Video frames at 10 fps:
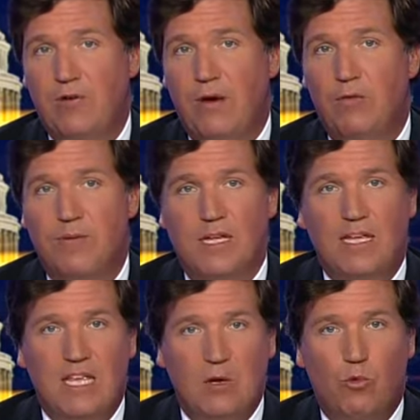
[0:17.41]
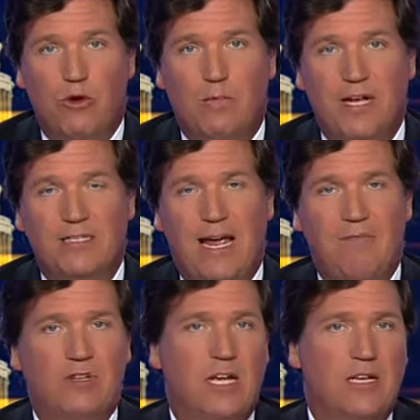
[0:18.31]
That would be keyword-based
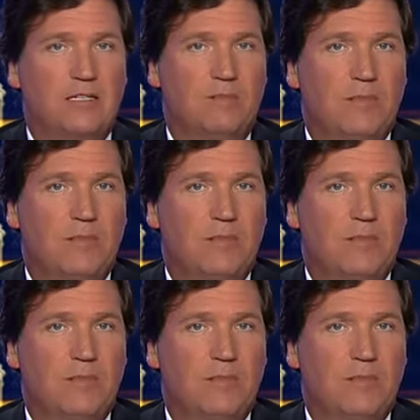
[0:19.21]
advertising.